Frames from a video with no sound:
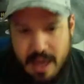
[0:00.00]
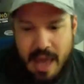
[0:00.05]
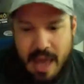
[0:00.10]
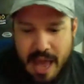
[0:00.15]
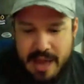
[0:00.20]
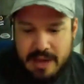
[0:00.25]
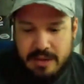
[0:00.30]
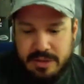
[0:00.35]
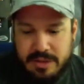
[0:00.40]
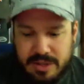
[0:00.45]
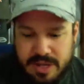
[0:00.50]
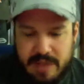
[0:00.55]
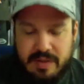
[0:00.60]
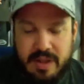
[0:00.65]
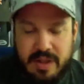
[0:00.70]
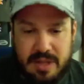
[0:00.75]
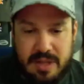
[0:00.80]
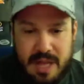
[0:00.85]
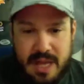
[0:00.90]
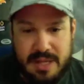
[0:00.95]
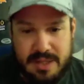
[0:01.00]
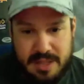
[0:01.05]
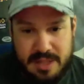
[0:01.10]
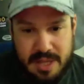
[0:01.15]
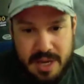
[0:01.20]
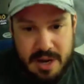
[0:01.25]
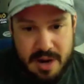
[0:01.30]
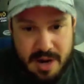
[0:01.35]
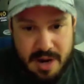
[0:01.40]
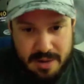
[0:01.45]
And you save it to the
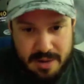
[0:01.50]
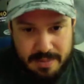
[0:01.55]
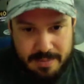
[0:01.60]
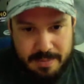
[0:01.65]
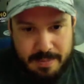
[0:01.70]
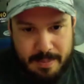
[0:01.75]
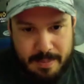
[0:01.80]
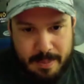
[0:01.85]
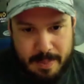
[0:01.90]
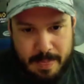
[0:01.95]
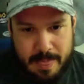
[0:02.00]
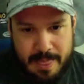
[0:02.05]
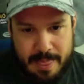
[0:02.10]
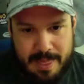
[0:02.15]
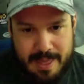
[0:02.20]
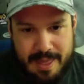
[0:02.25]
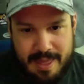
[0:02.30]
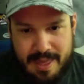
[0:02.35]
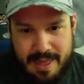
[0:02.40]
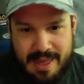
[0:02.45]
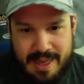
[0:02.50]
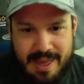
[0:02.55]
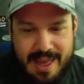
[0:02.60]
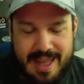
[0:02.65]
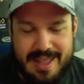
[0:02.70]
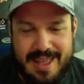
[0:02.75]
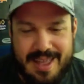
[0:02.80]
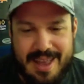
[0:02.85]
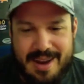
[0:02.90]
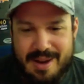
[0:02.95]
SD card.
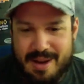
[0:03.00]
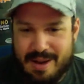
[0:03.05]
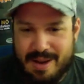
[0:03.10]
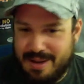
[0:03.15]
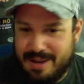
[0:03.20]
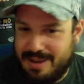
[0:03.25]
And then